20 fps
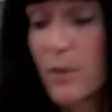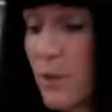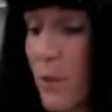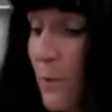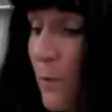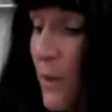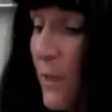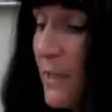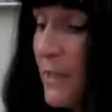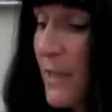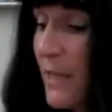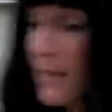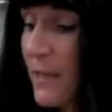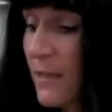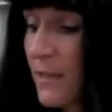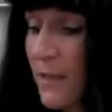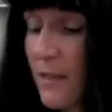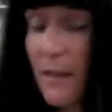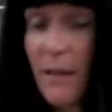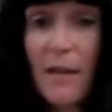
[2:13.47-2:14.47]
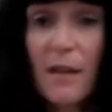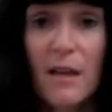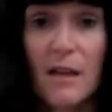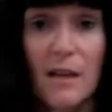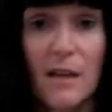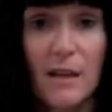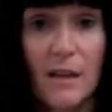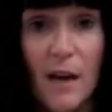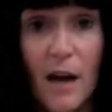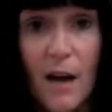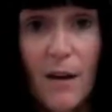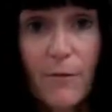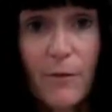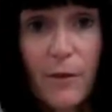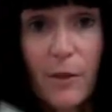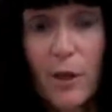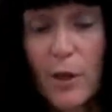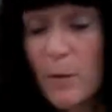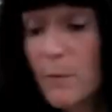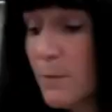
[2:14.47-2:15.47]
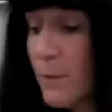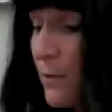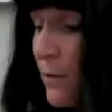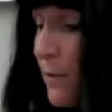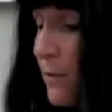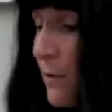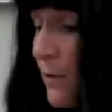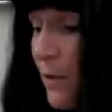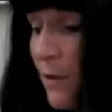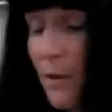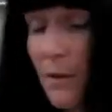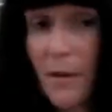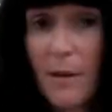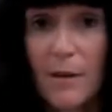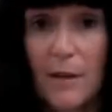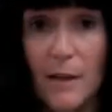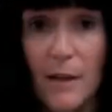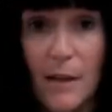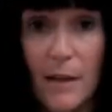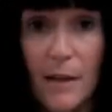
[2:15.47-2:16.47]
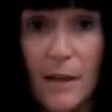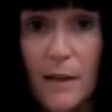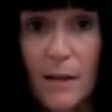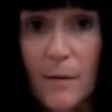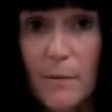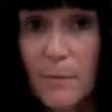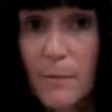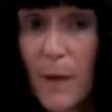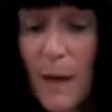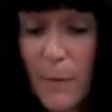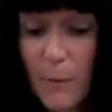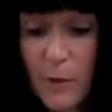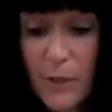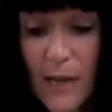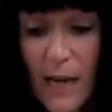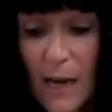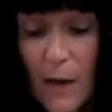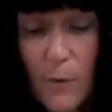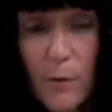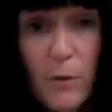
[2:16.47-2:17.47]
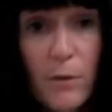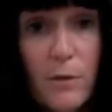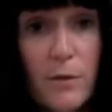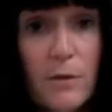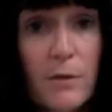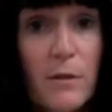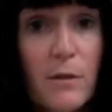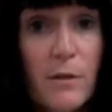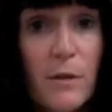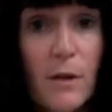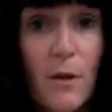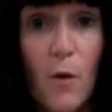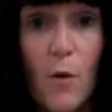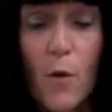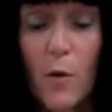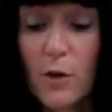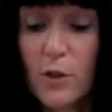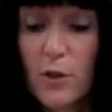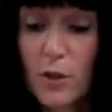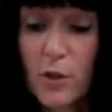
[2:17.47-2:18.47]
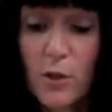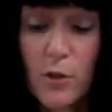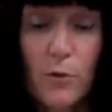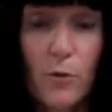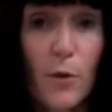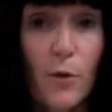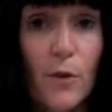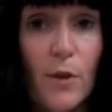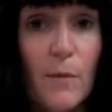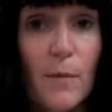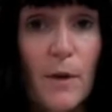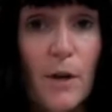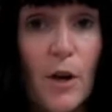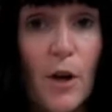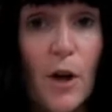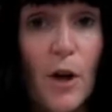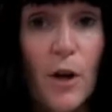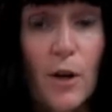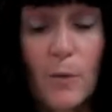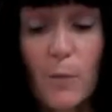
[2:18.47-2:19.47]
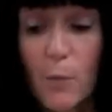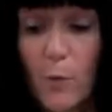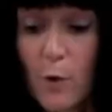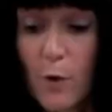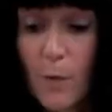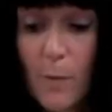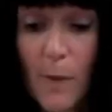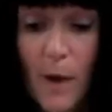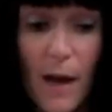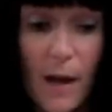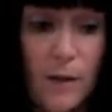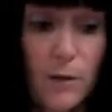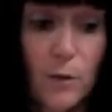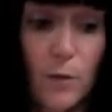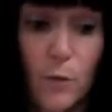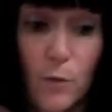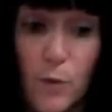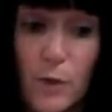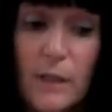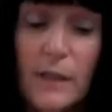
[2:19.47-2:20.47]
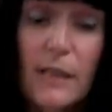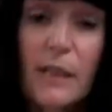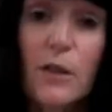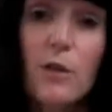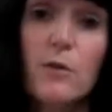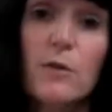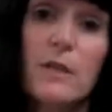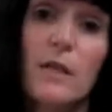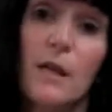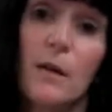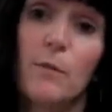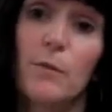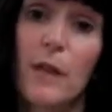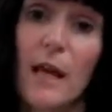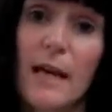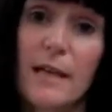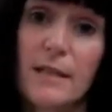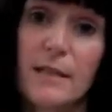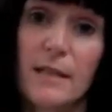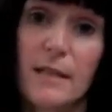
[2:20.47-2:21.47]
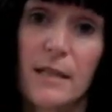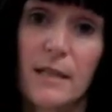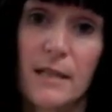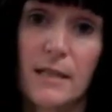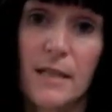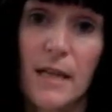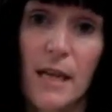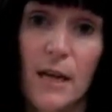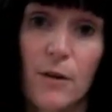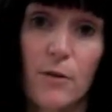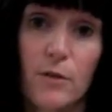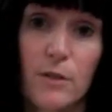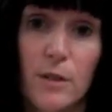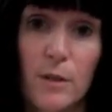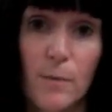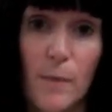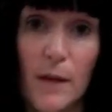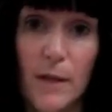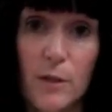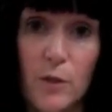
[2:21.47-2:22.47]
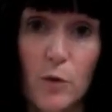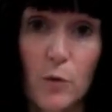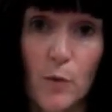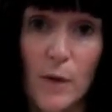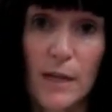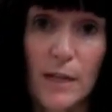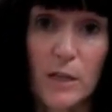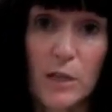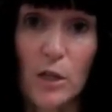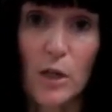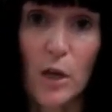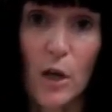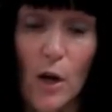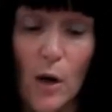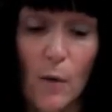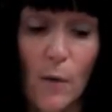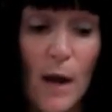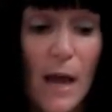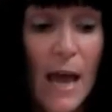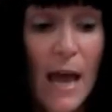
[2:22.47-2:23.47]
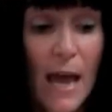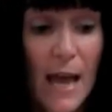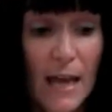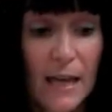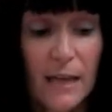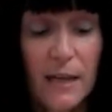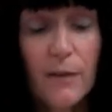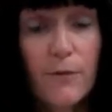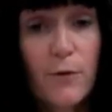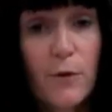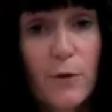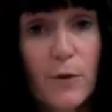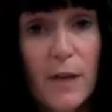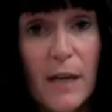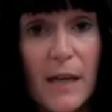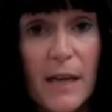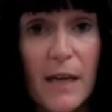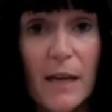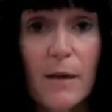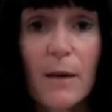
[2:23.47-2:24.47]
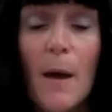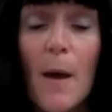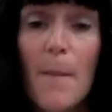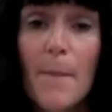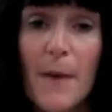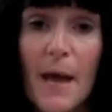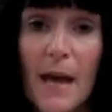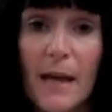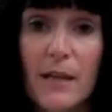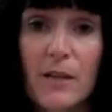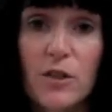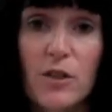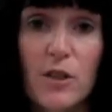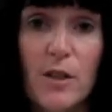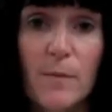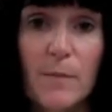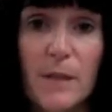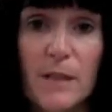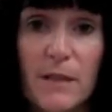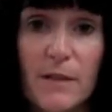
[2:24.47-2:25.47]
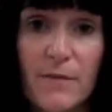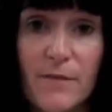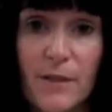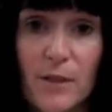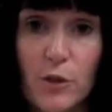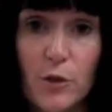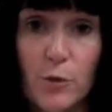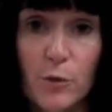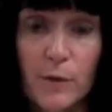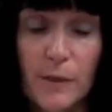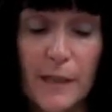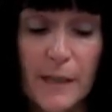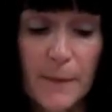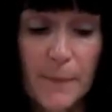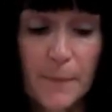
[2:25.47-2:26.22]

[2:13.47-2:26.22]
spray tested in envelopes, in paper towels, or just throw them in a cardboard box. Really, using a plastic container is the best way to go. And if you can, package them individually.